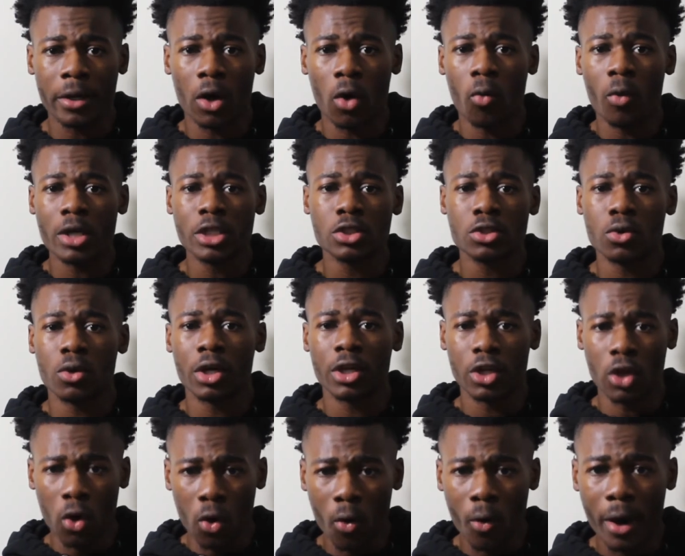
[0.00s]
on what you are
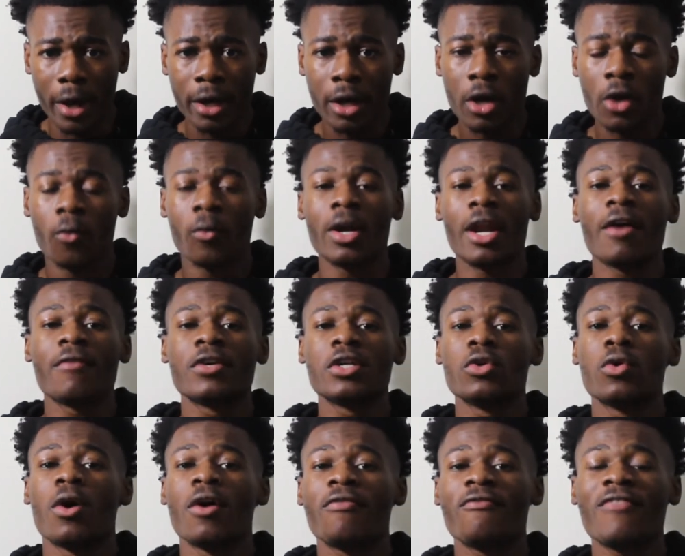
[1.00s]
doing whenever
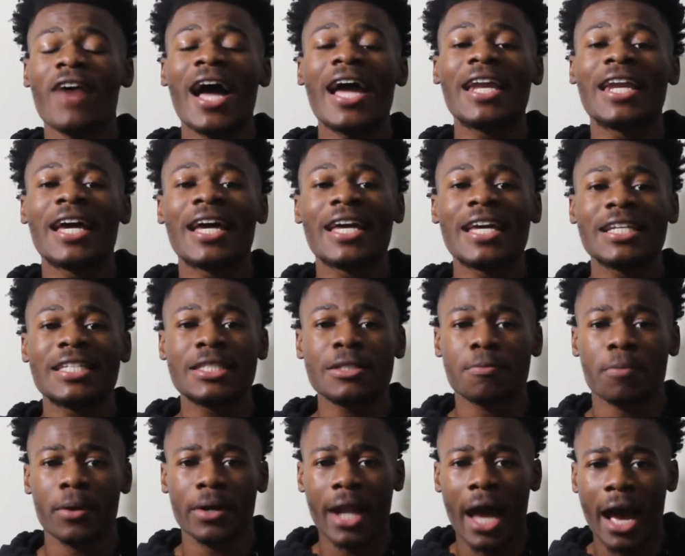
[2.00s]
you are fighting against this
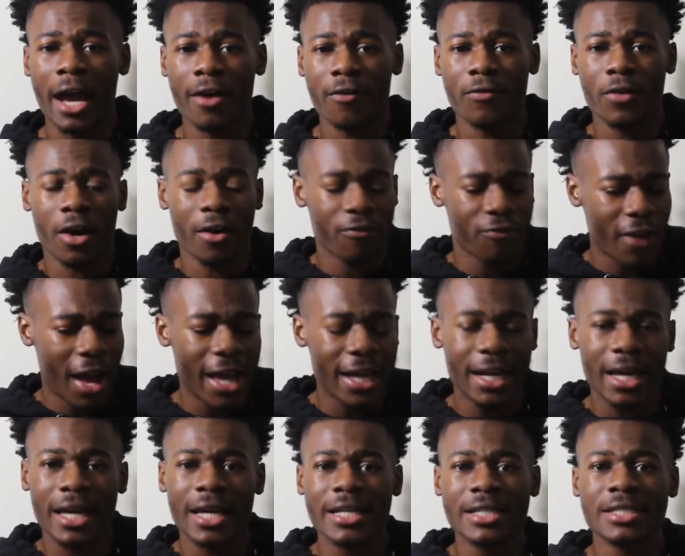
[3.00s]
pornography or fighting
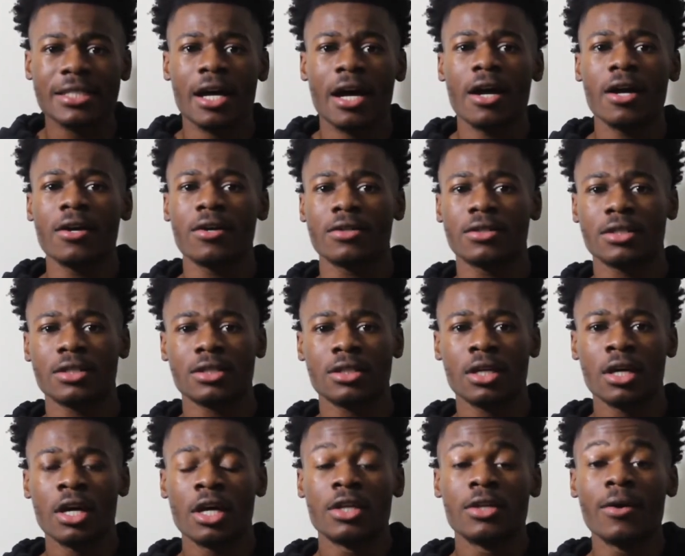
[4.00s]
against the urges.
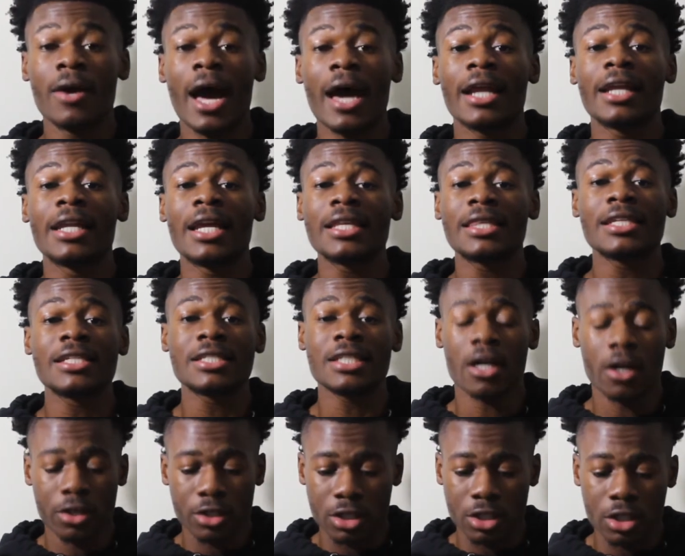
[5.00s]
You got to let these
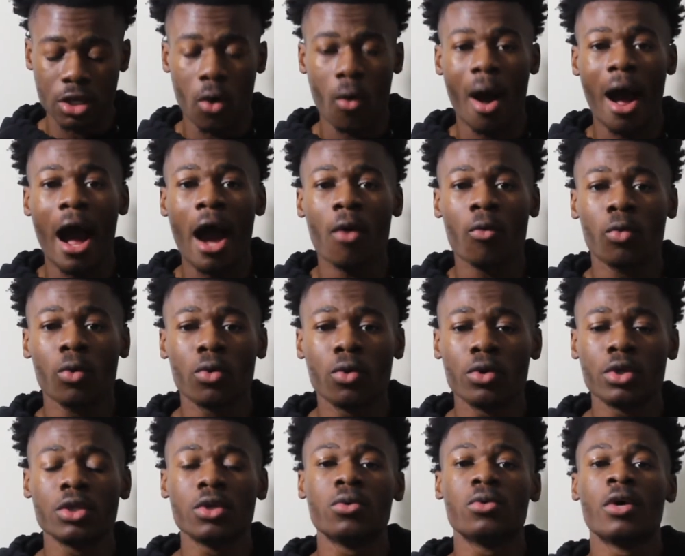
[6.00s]
urges know, I rule
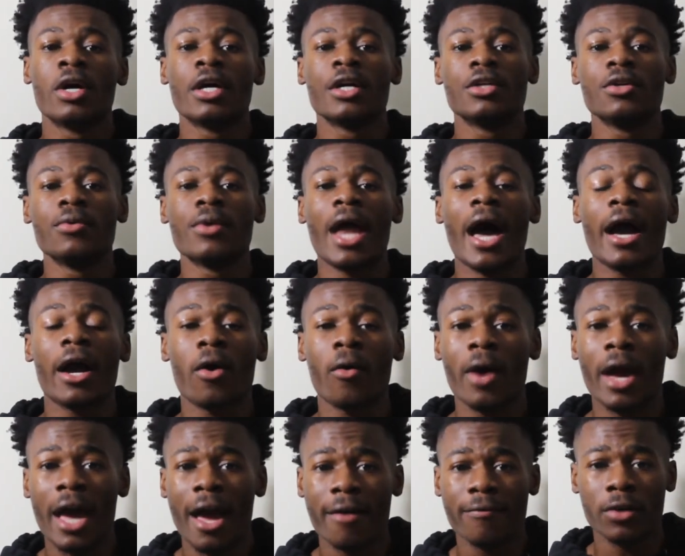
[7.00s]
you. You not going
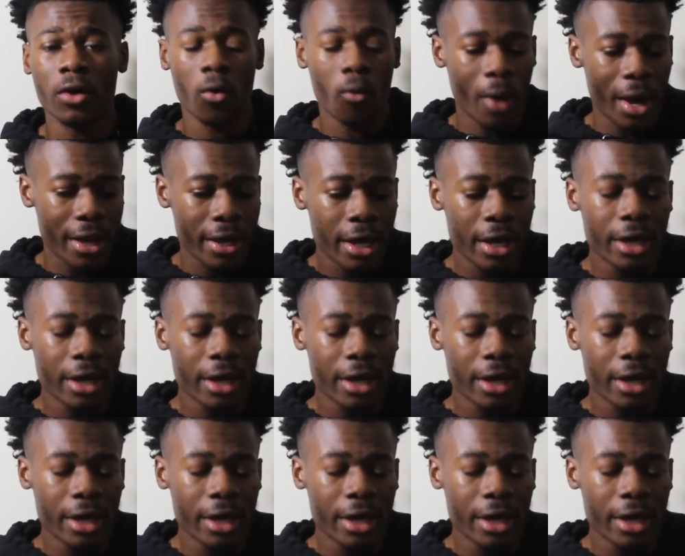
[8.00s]
to have your way.